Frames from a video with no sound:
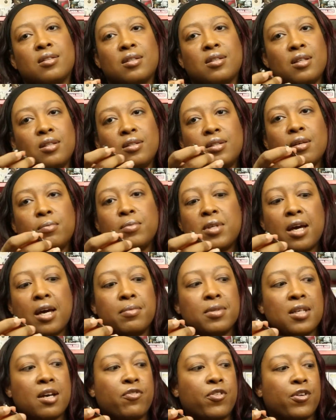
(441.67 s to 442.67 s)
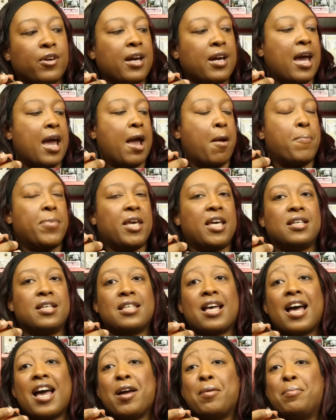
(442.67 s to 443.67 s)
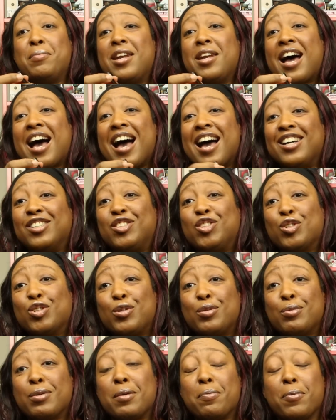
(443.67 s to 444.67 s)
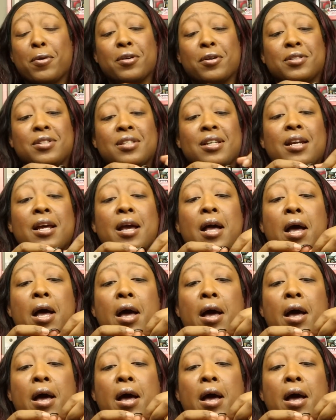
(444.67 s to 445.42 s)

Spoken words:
and sometimes I forget because I am not a jewelry person.